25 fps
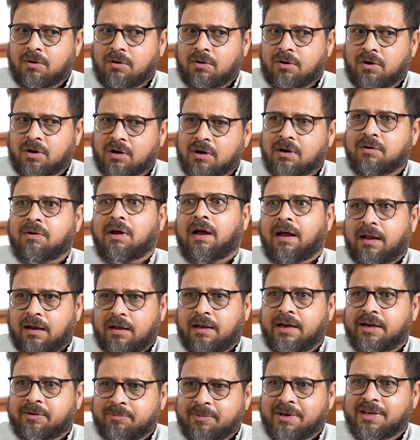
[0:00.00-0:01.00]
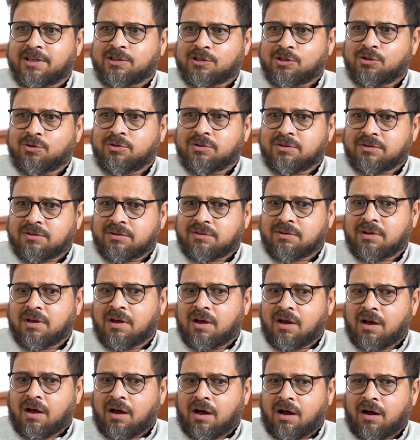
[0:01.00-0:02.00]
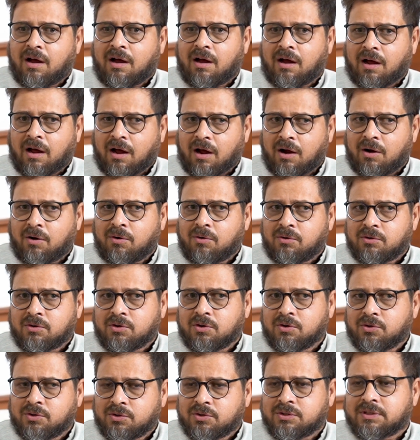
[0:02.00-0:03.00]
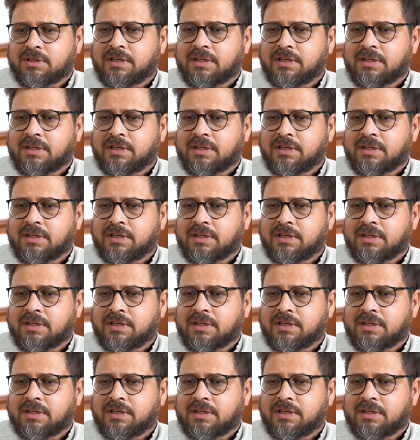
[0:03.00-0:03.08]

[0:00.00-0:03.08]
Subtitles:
or let me ask you, how do you